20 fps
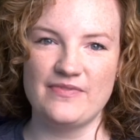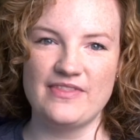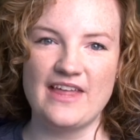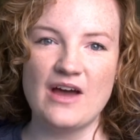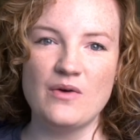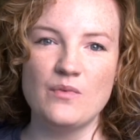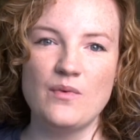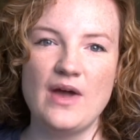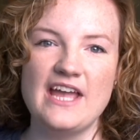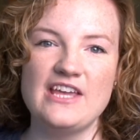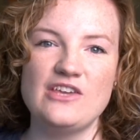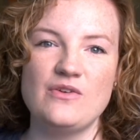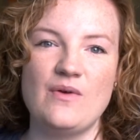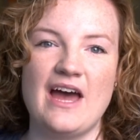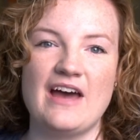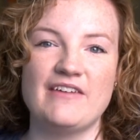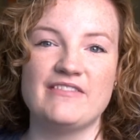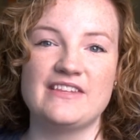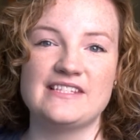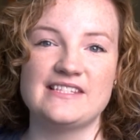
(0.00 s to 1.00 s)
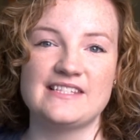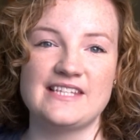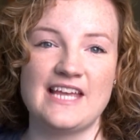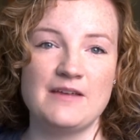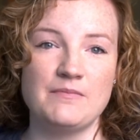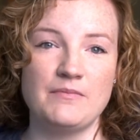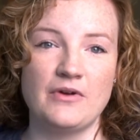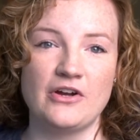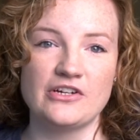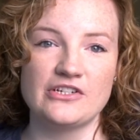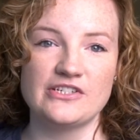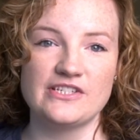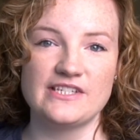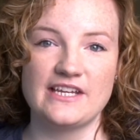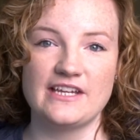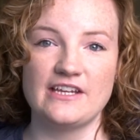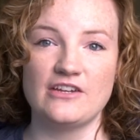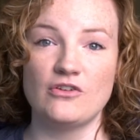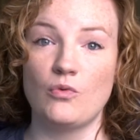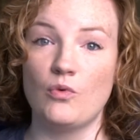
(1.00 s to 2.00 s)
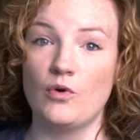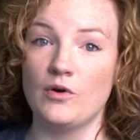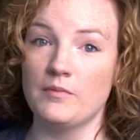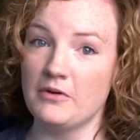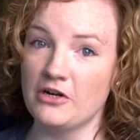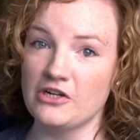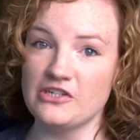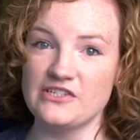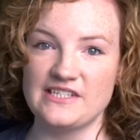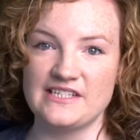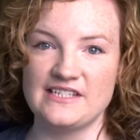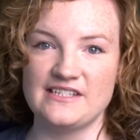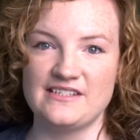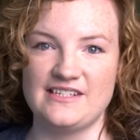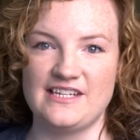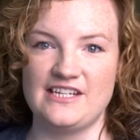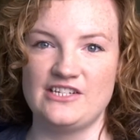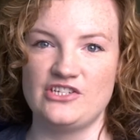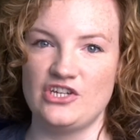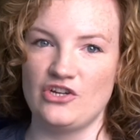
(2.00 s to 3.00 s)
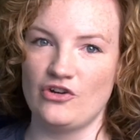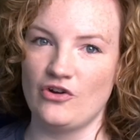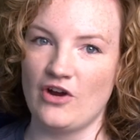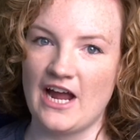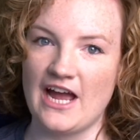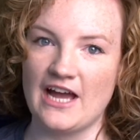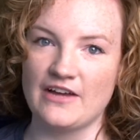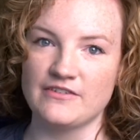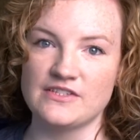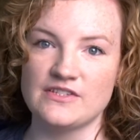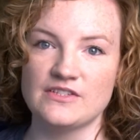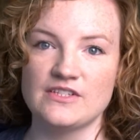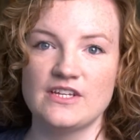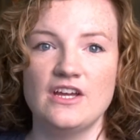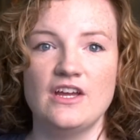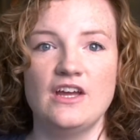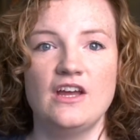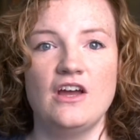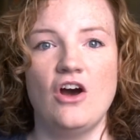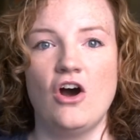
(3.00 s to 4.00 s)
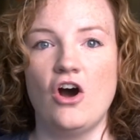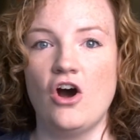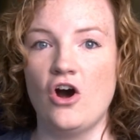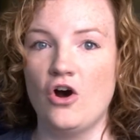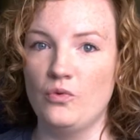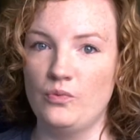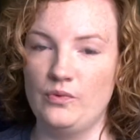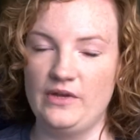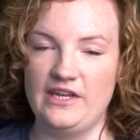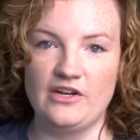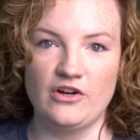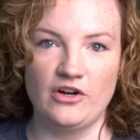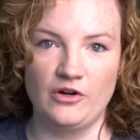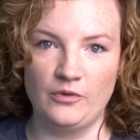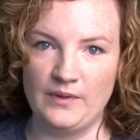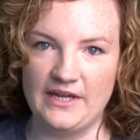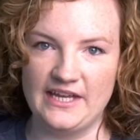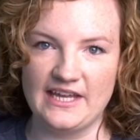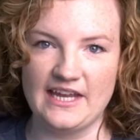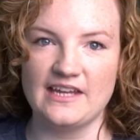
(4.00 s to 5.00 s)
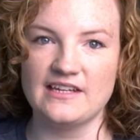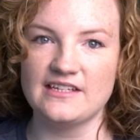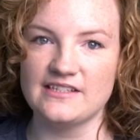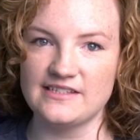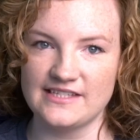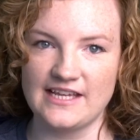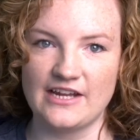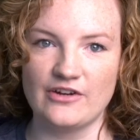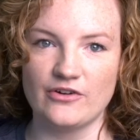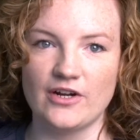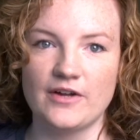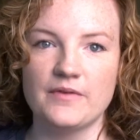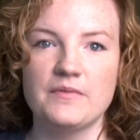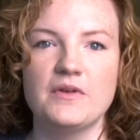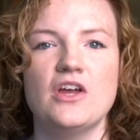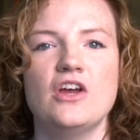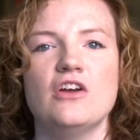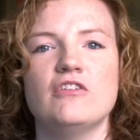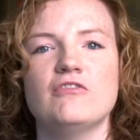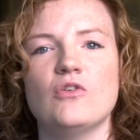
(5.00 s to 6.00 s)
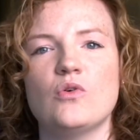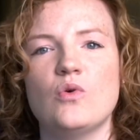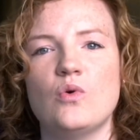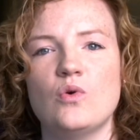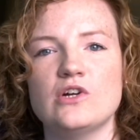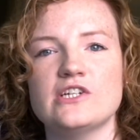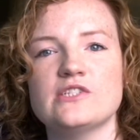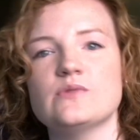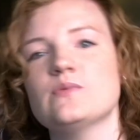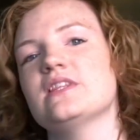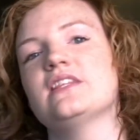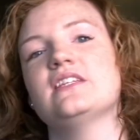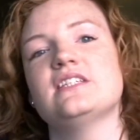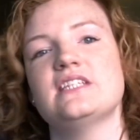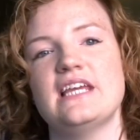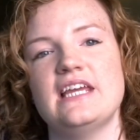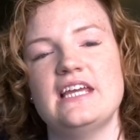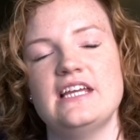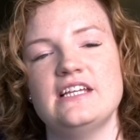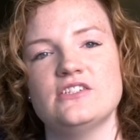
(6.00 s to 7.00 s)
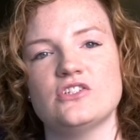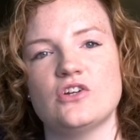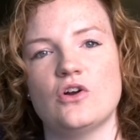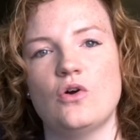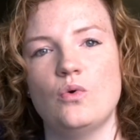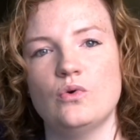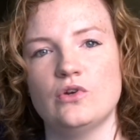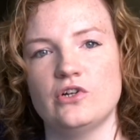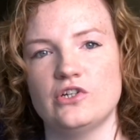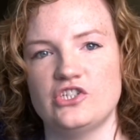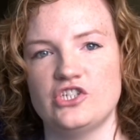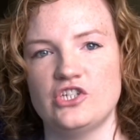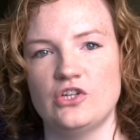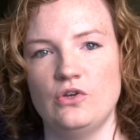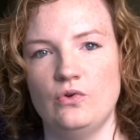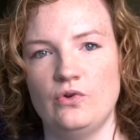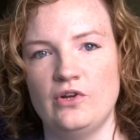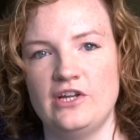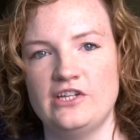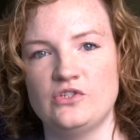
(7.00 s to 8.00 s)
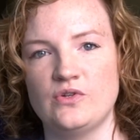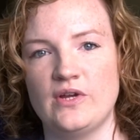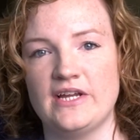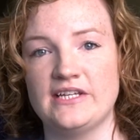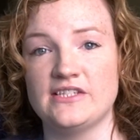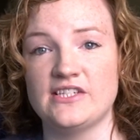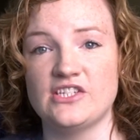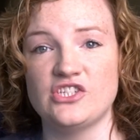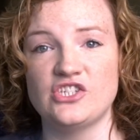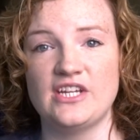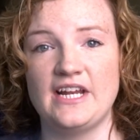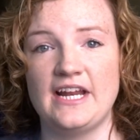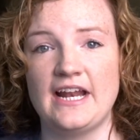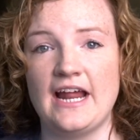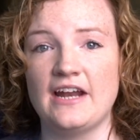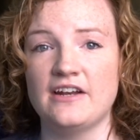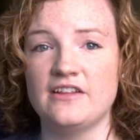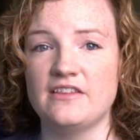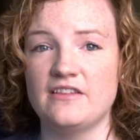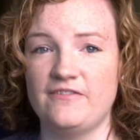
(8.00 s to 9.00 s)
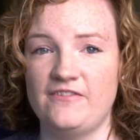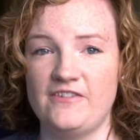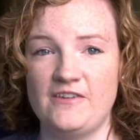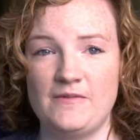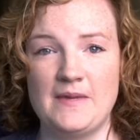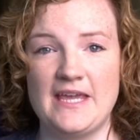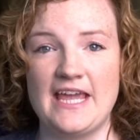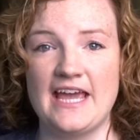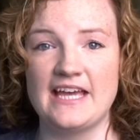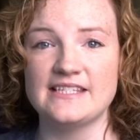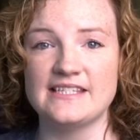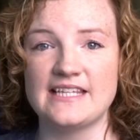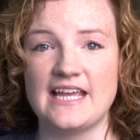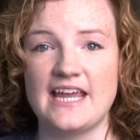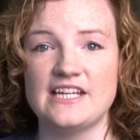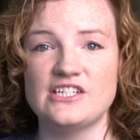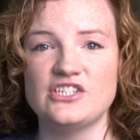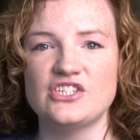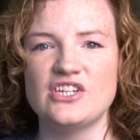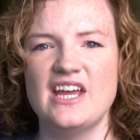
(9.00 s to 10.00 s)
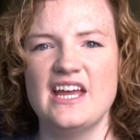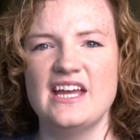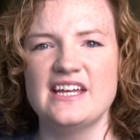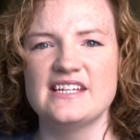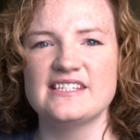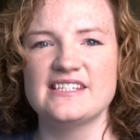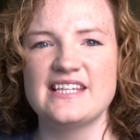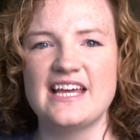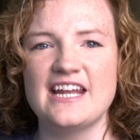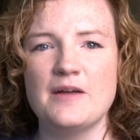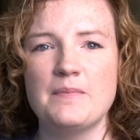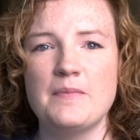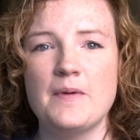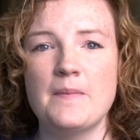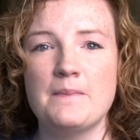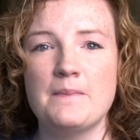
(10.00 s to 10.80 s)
That way you have the same person or persons teaching crafts all week or weekend, etc. For cores with teens or older children transitioning out of the VBS age, set up a